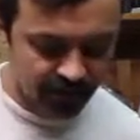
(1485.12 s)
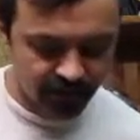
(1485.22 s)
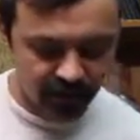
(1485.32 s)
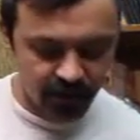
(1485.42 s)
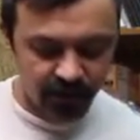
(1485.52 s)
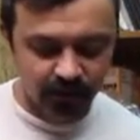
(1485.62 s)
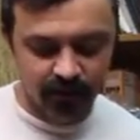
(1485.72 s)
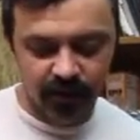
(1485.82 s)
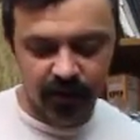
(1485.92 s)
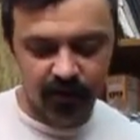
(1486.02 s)

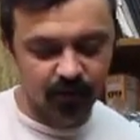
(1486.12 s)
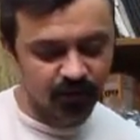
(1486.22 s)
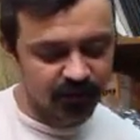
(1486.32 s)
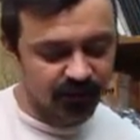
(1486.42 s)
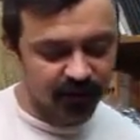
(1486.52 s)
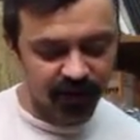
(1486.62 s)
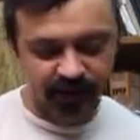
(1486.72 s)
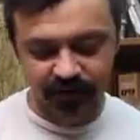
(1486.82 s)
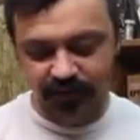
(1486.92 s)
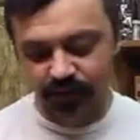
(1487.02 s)
I can push this back
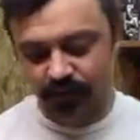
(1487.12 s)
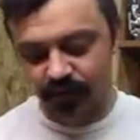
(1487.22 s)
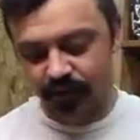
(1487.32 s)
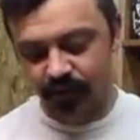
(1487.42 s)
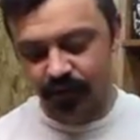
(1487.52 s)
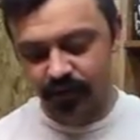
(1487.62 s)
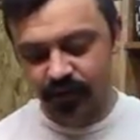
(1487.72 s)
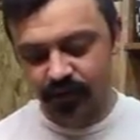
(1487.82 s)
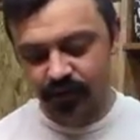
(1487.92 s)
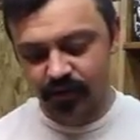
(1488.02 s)
to the collar,
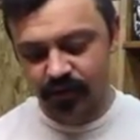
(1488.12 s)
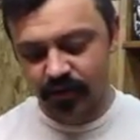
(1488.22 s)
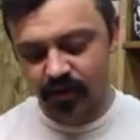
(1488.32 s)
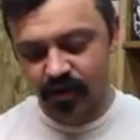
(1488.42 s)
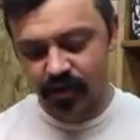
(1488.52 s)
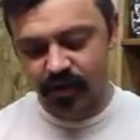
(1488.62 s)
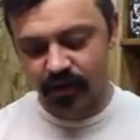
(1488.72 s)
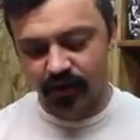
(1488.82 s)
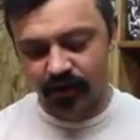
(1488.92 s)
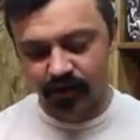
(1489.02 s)
and
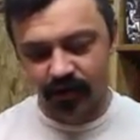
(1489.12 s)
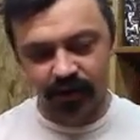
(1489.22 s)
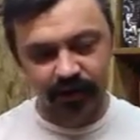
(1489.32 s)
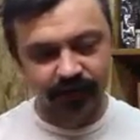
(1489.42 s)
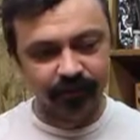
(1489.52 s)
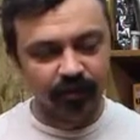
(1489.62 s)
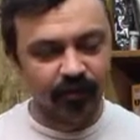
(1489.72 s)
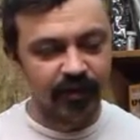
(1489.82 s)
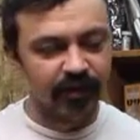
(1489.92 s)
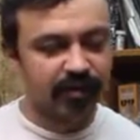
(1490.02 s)
now I have the
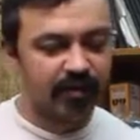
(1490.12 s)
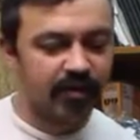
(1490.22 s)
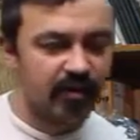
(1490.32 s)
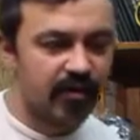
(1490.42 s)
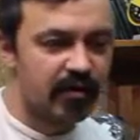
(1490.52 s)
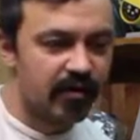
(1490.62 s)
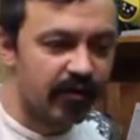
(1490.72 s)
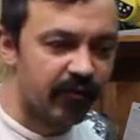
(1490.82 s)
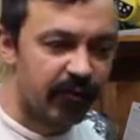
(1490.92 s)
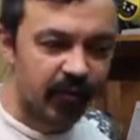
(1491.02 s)
width
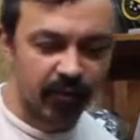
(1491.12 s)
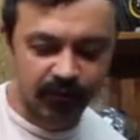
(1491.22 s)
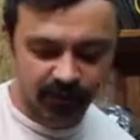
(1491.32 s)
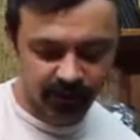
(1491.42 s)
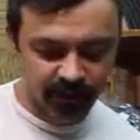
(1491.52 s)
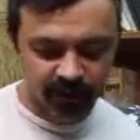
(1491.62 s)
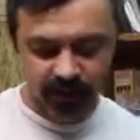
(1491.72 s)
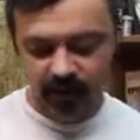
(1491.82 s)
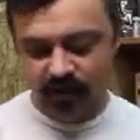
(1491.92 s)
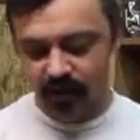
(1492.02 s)
of my Purfling
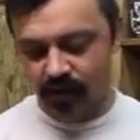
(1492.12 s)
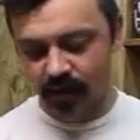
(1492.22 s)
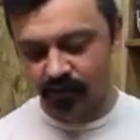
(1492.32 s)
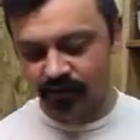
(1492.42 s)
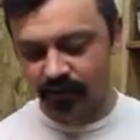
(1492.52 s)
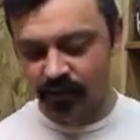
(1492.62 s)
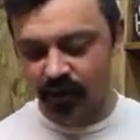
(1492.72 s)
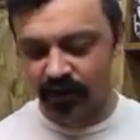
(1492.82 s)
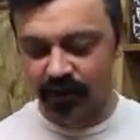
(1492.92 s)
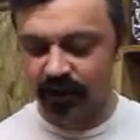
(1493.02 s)
and of the
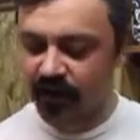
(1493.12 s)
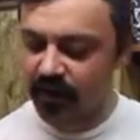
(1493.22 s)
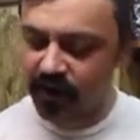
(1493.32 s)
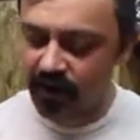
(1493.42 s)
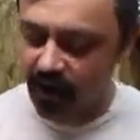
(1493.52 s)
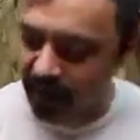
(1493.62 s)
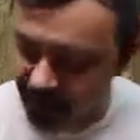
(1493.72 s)
binding, and I